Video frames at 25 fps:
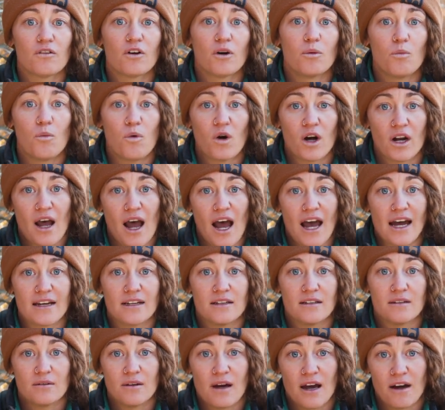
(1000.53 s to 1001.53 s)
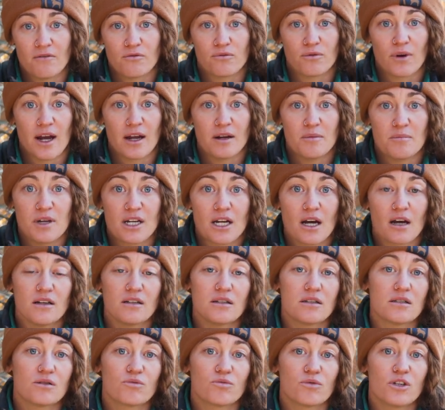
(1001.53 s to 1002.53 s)
from what I have read
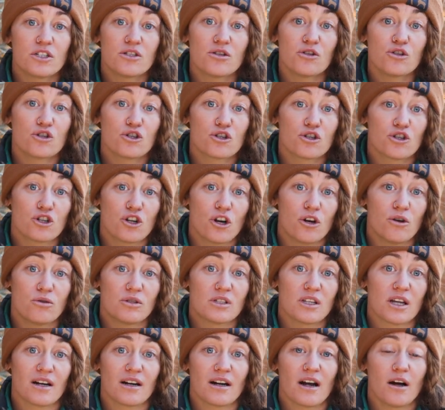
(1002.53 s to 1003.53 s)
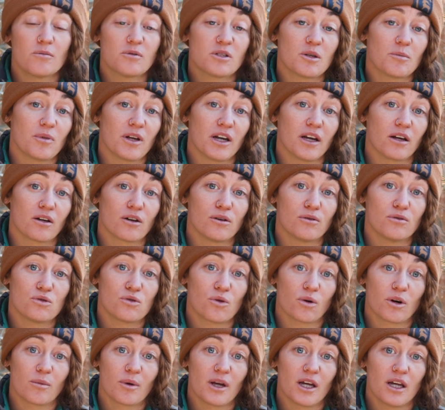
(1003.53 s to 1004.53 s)
because research shows that it helps the plant go
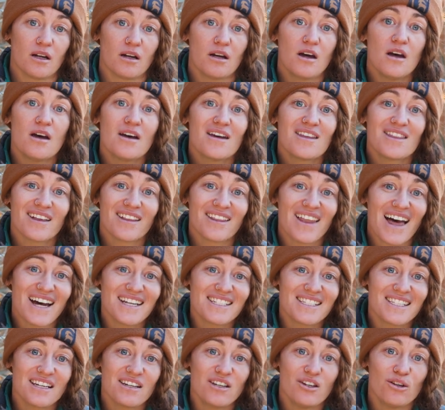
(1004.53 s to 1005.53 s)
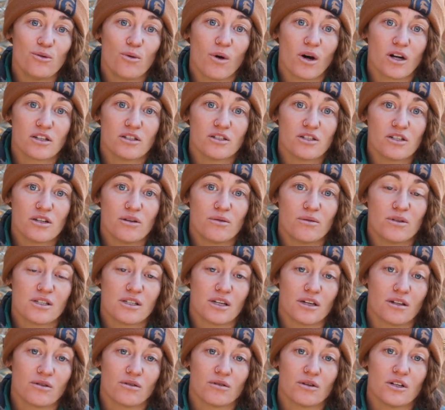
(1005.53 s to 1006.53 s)
dormant. The last thing you want to do is
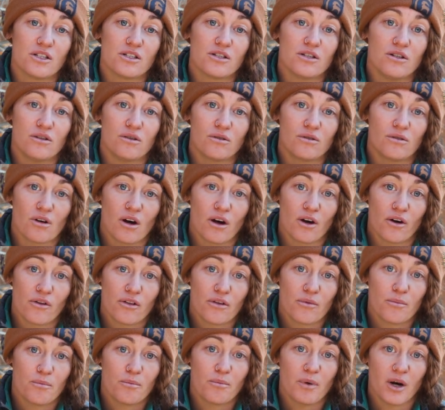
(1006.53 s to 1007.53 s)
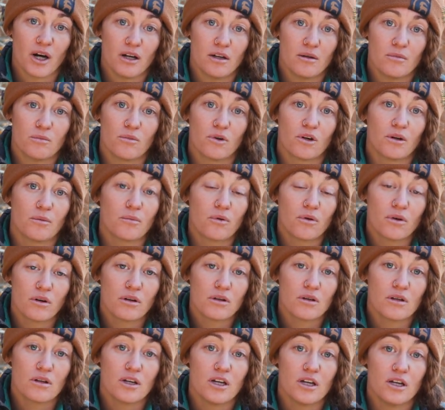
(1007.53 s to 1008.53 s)
increase new growth, but more
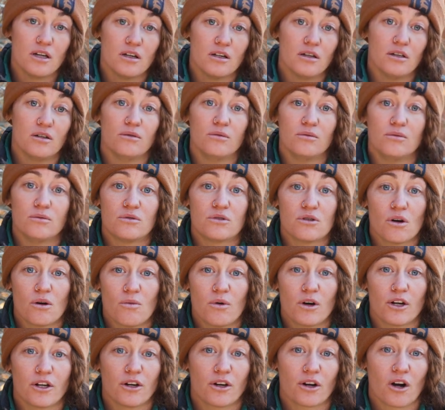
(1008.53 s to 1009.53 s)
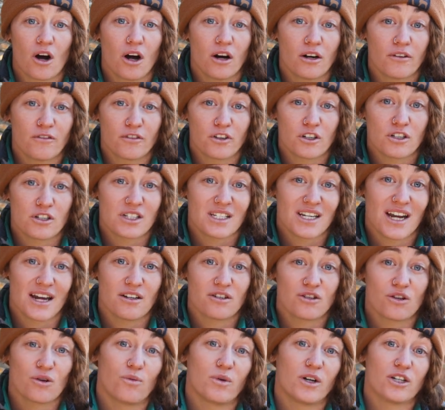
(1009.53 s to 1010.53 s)
importantly, you don't want your conifers to
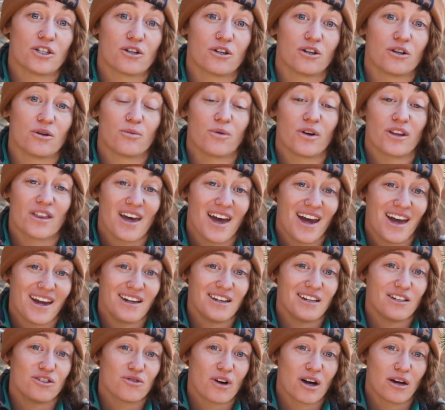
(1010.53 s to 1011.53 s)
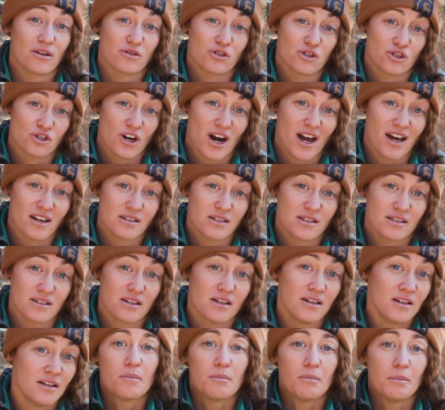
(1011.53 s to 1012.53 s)
enter winter with any drought stress.
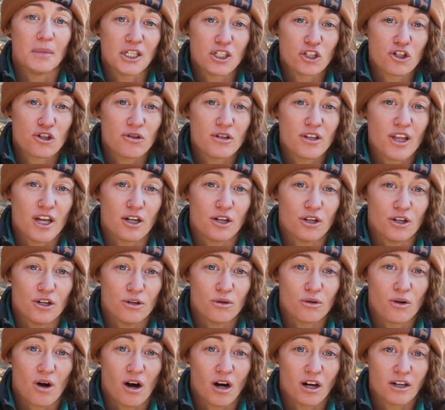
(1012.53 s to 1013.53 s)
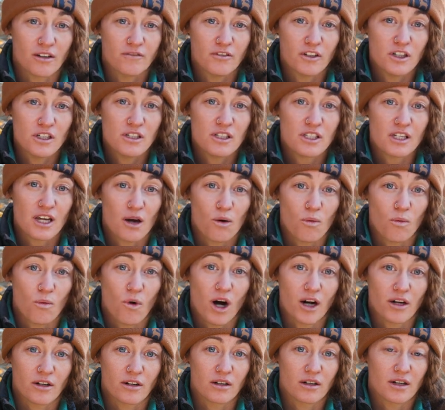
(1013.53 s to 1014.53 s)
Make sure that new conifers get
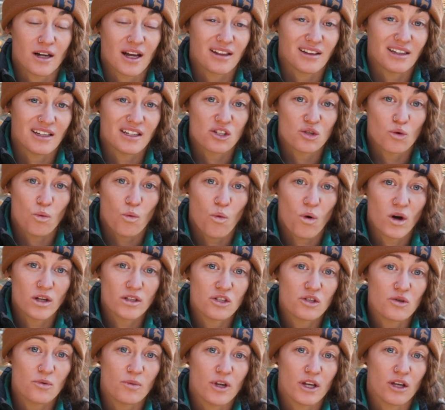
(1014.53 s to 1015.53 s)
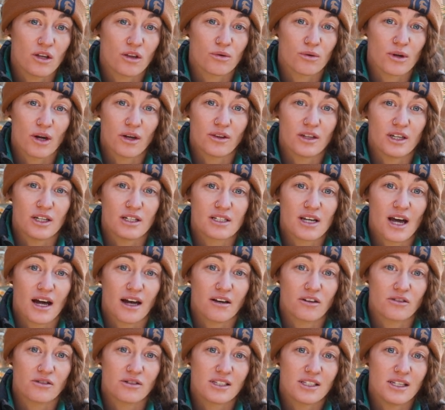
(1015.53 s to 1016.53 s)
watered at least once a week throughout the
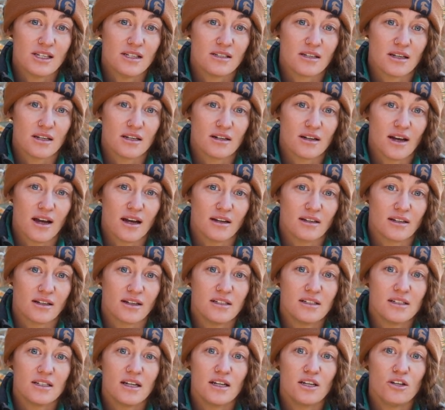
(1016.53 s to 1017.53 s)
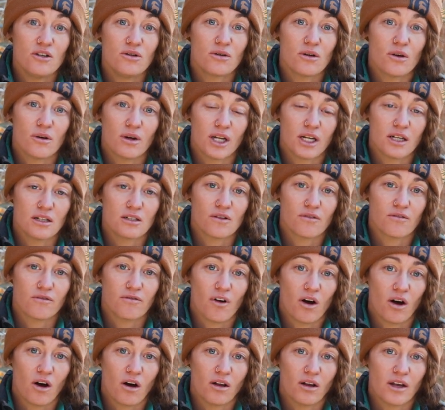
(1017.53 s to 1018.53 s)
entire season and continue going into
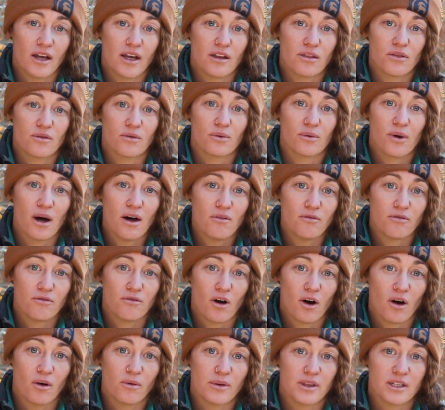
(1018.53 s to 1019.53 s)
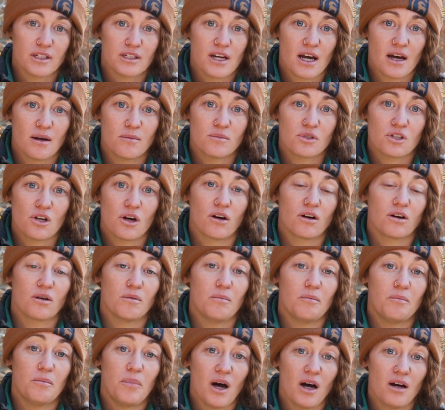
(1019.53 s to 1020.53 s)
fall and throughout fall when the temps are
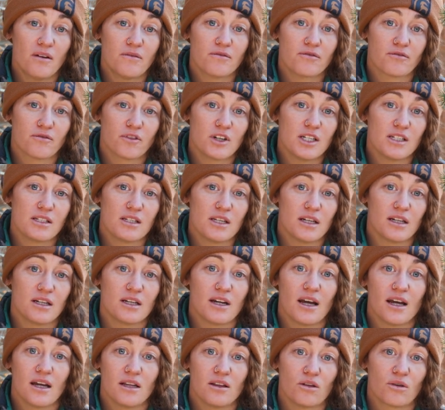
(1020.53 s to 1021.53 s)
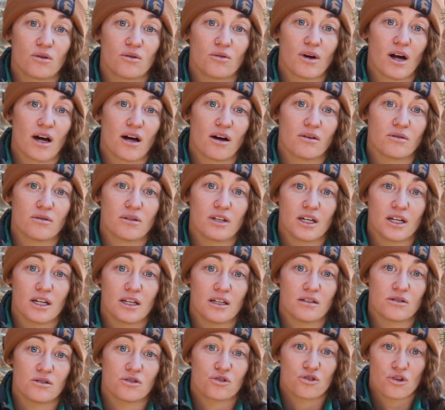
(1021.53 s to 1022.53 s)
above freezing and the ground
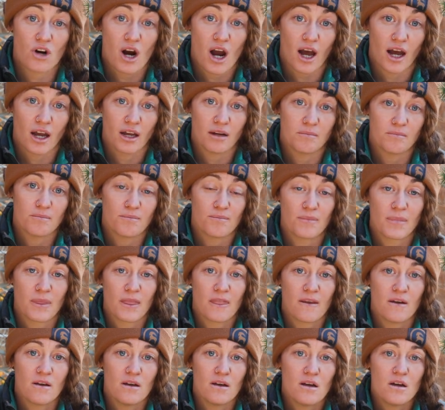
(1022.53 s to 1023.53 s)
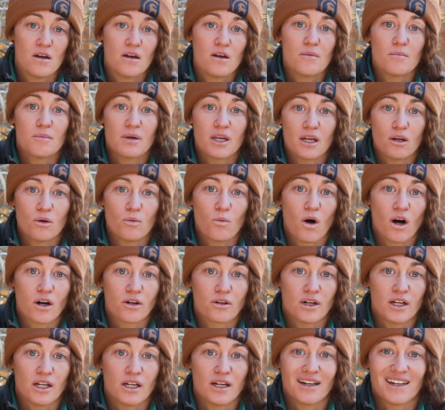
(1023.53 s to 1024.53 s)
is dry. Begin
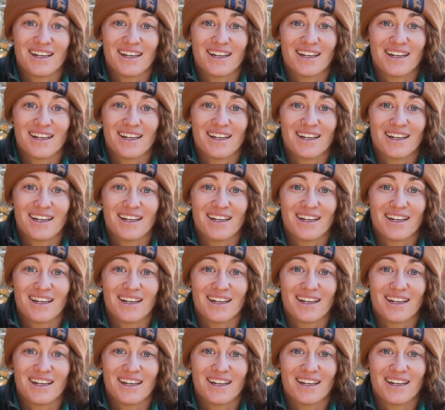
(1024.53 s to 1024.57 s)
watering